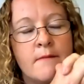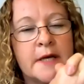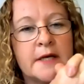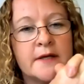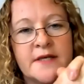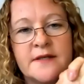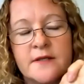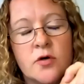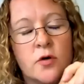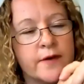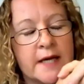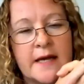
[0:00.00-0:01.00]
because it's
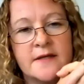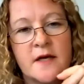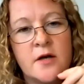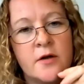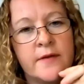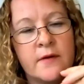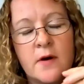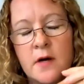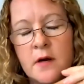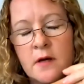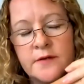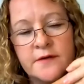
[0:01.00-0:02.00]
not the case. I know there are
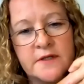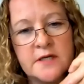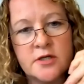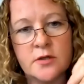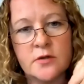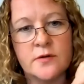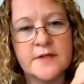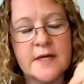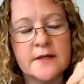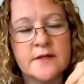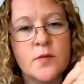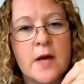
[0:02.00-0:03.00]
loads of teaching
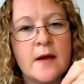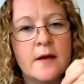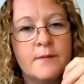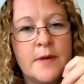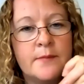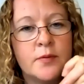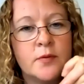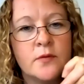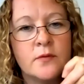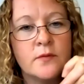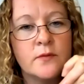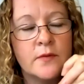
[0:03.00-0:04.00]
contexts where
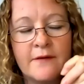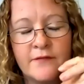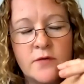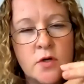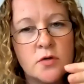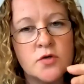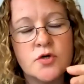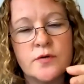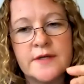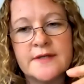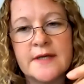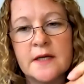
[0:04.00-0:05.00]
people have no
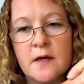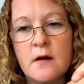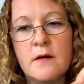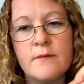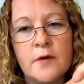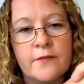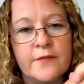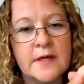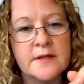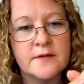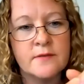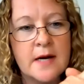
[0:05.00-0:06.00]
choice, they can't move
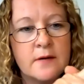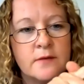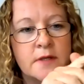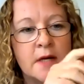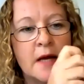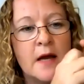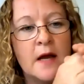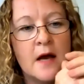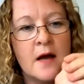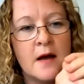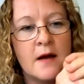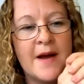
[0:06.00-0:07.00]
things around.
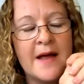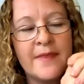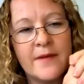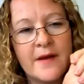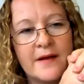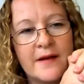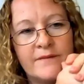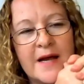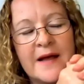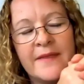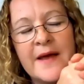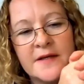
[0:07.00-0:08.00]
And
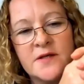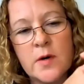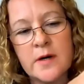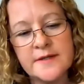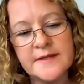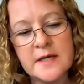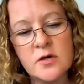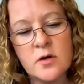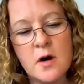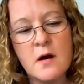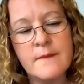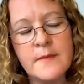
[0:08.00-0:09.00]
that's where I say you
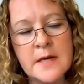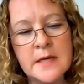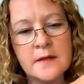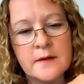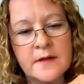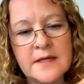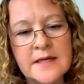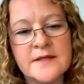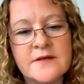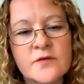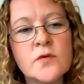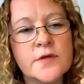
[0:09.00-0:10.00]
can't meet the
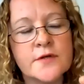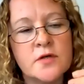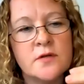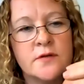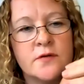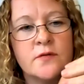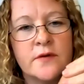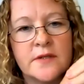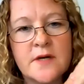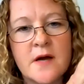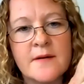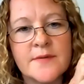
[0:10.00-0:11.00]
needs of all students all the
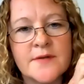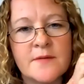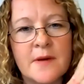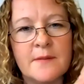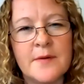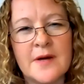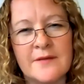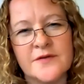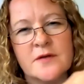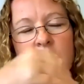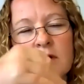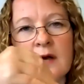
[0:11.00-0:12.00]
time. So maybe you have
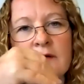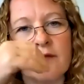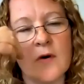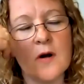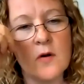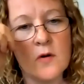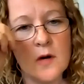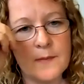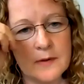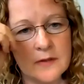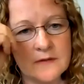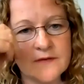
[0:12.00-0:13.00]
to look over a longer
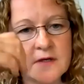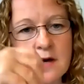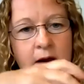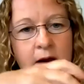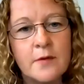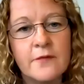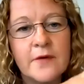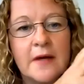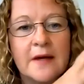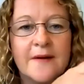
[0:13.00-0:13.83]
period of time of,